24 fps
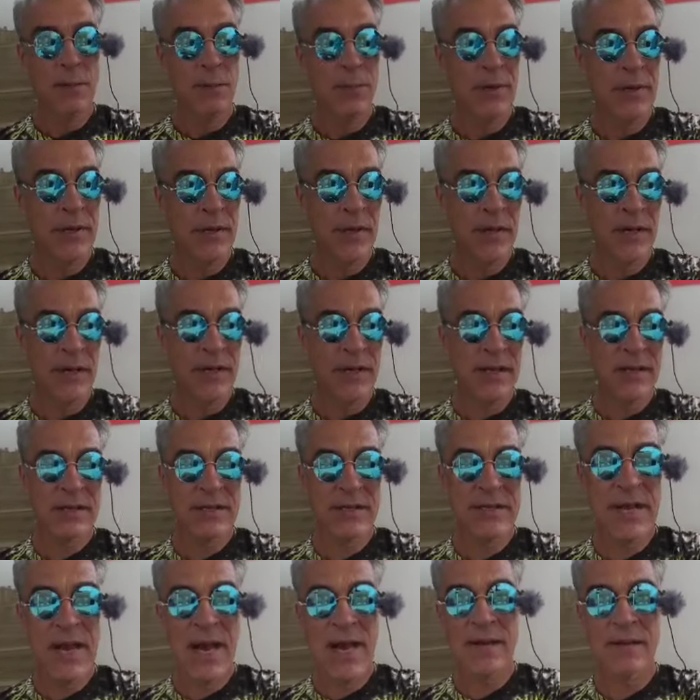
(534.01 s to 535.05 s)
But
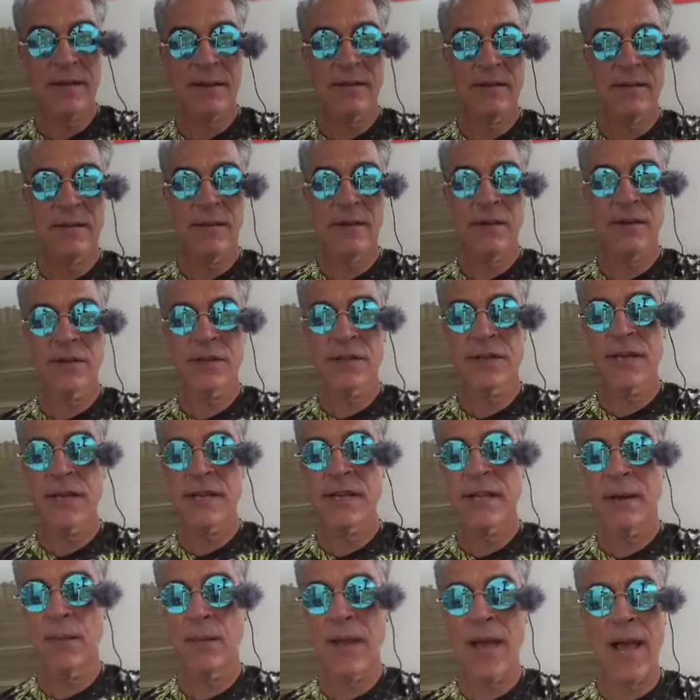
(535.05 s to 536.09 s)
it's not, you know, it's not
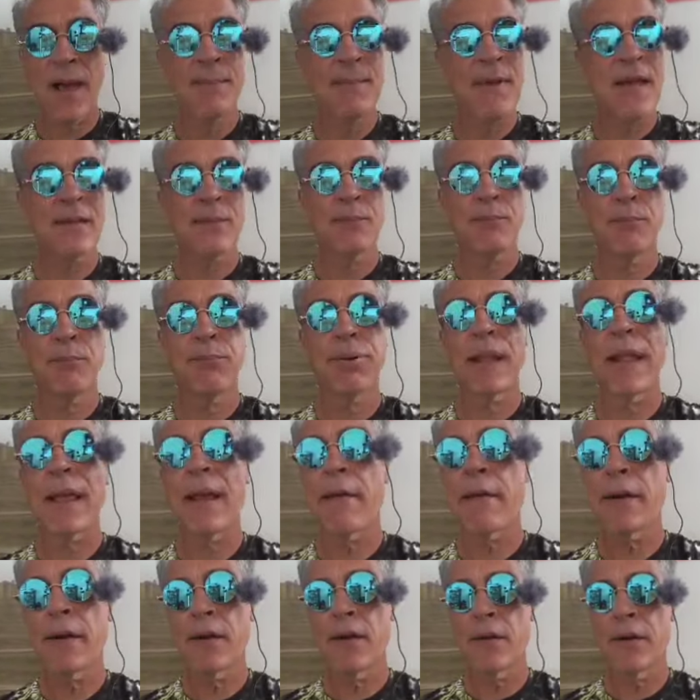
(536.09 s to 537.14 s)
that way. I'm not
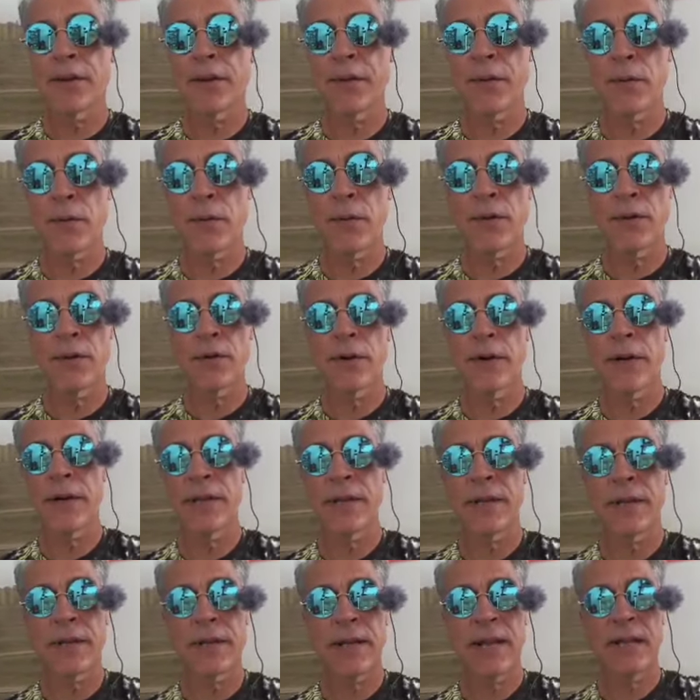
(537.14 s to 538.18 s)
blaring on the horn or
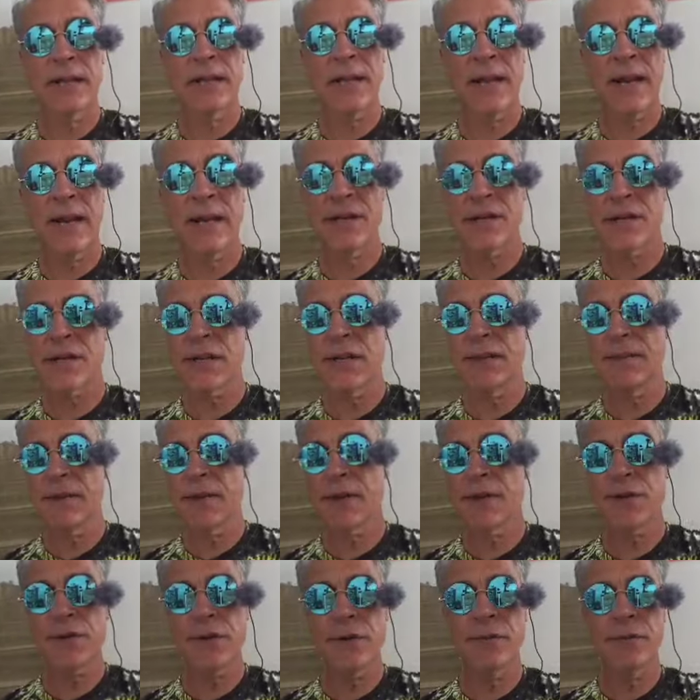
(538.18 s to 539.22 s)
anything like that. I just give
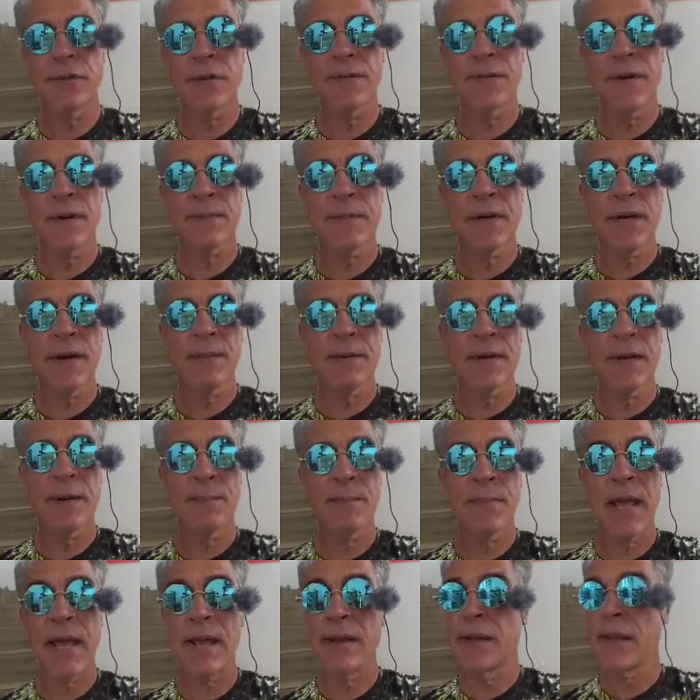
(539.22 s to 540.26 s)
it a toot if I'm coming
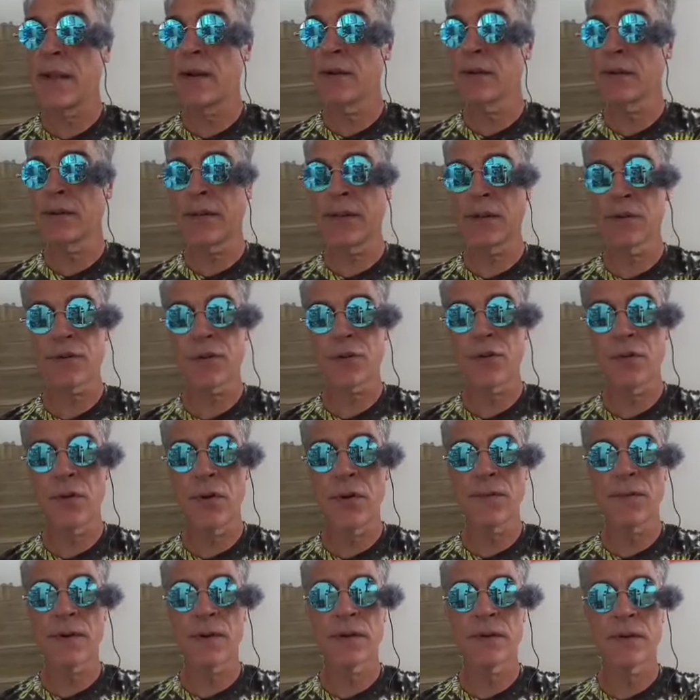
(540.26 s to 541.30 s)
up, and they'll scoot
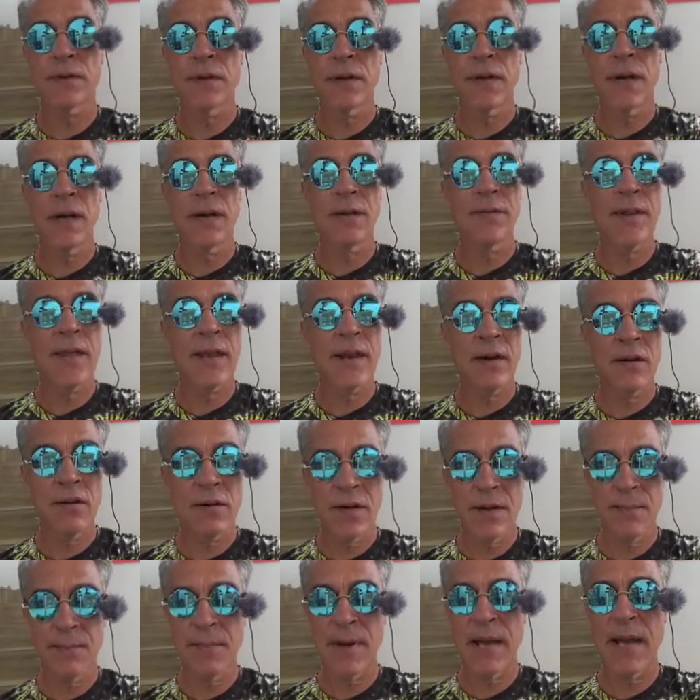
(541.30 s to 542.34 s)
over, and then I'll
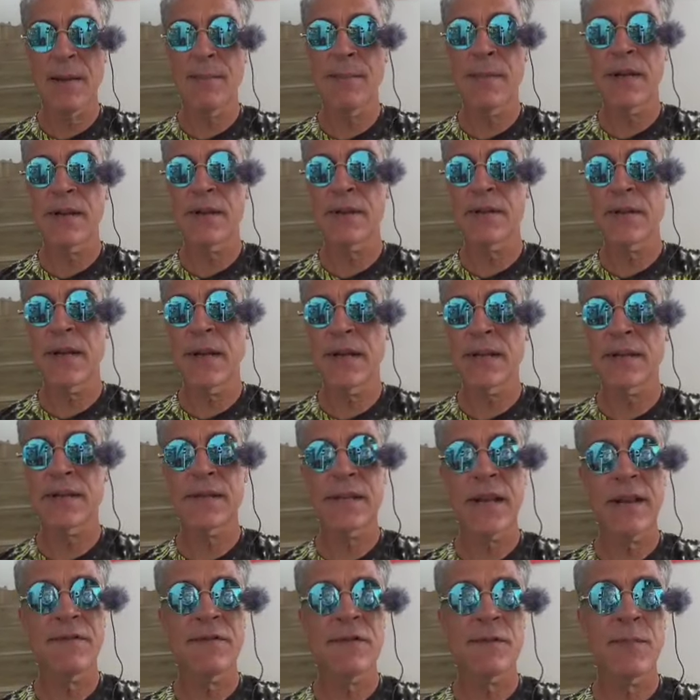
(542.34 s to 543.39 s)
come by them at a
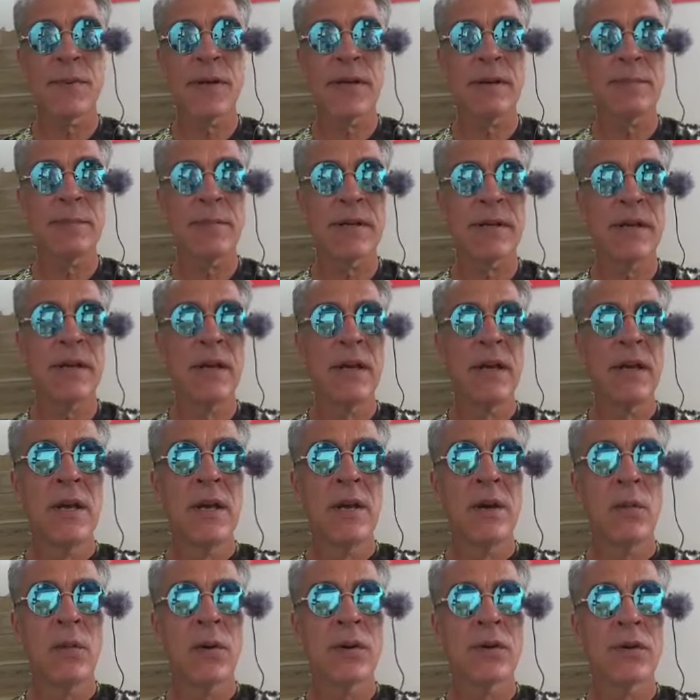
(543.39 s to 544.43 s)
safe speed. But
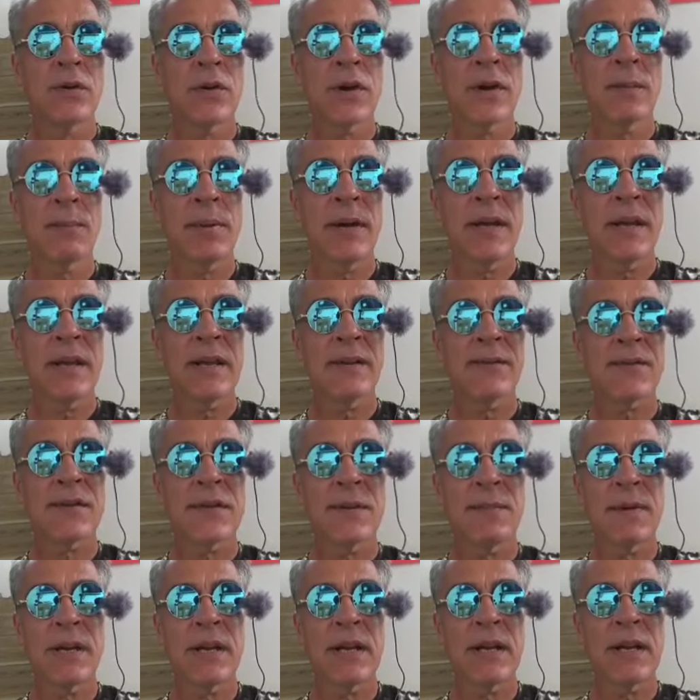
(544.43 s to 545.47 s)
when you're on a bike, if
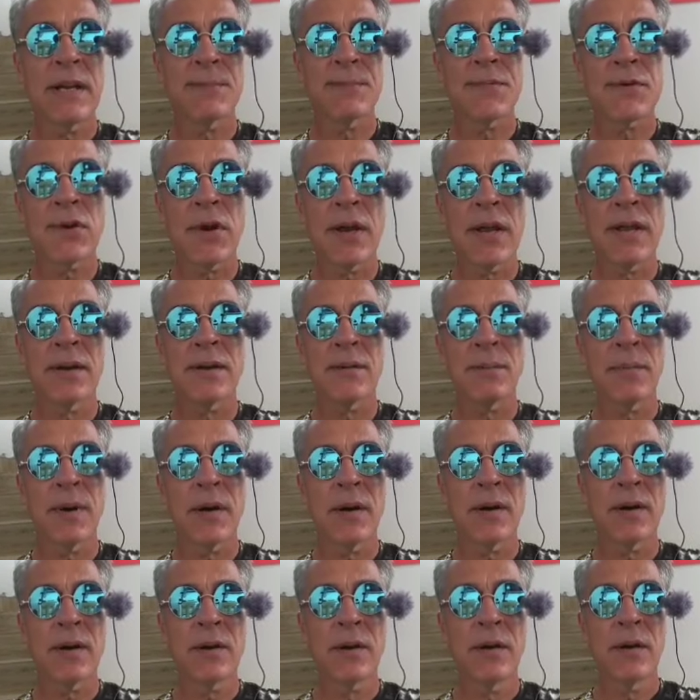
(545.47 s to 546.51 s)
somebody clipped your
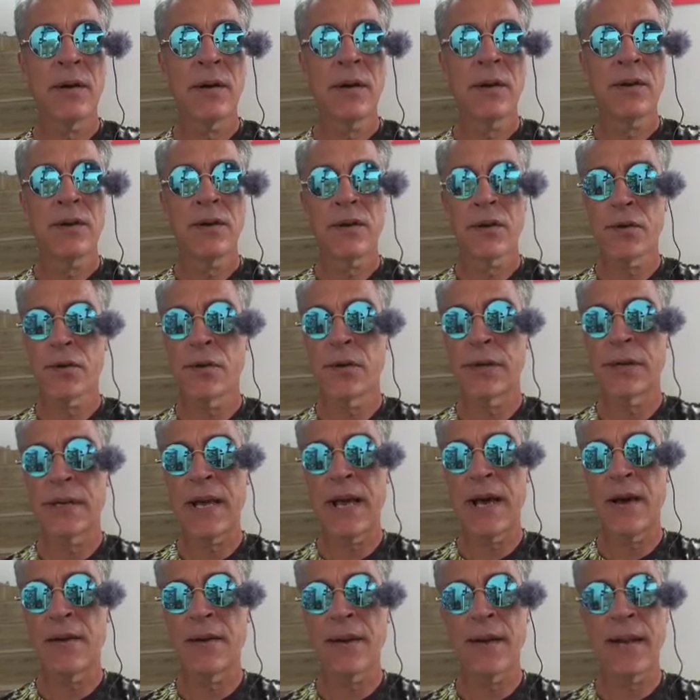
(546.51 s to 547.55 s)
handlebar, you're going down.